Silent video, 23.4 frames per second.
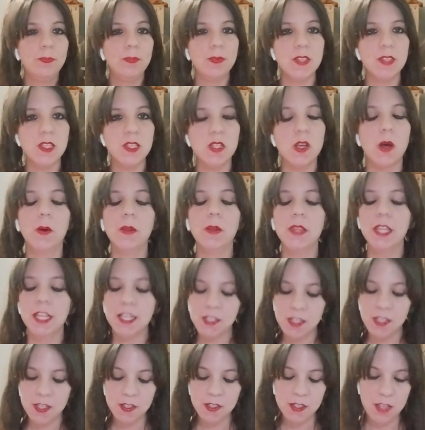So this
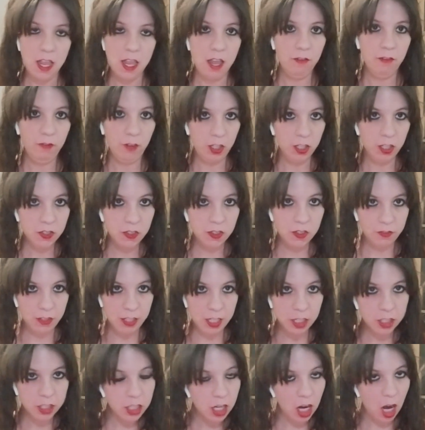is the first
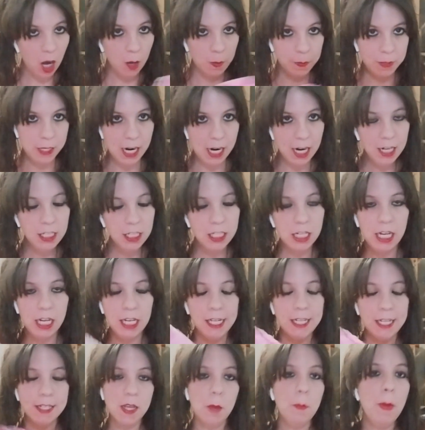finished object. It
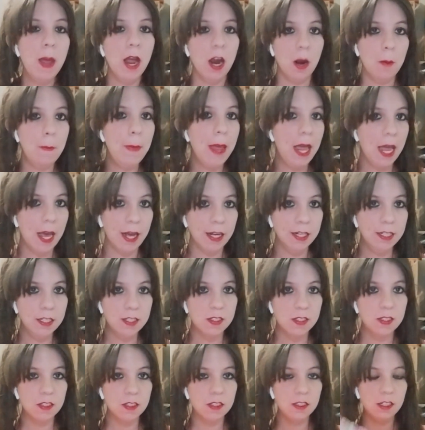is a pair of pants,